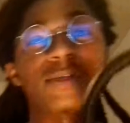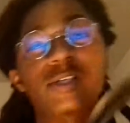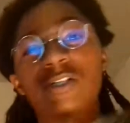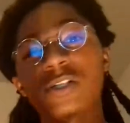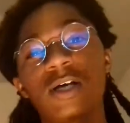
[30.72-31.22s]
hop
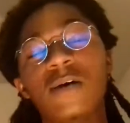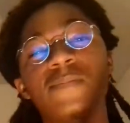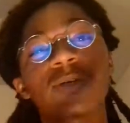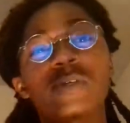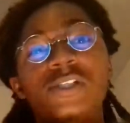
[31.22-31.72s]
into this, see
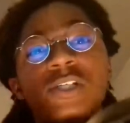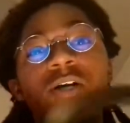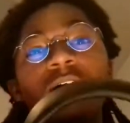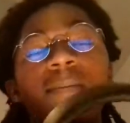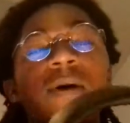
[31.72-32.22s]
what this shit
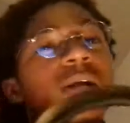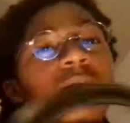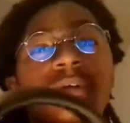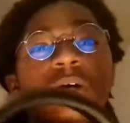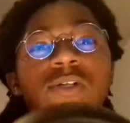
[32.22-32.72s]
talking about.
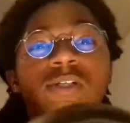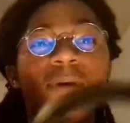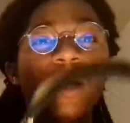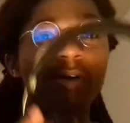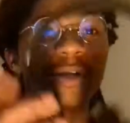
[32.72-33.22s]
I don't know what it's
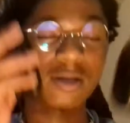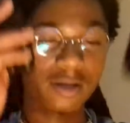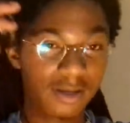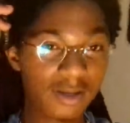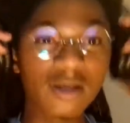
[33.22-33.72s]
about.
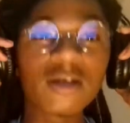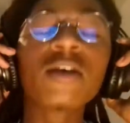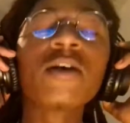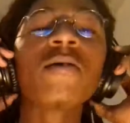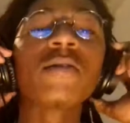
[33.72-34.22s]

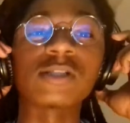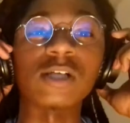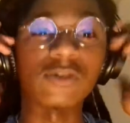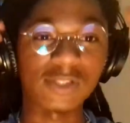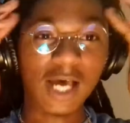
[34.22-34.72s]

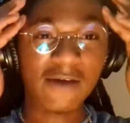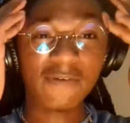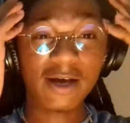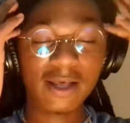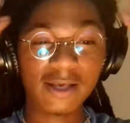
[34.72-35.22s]
It's on
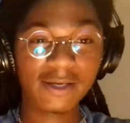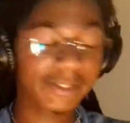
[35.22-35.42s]
Sci-Fi.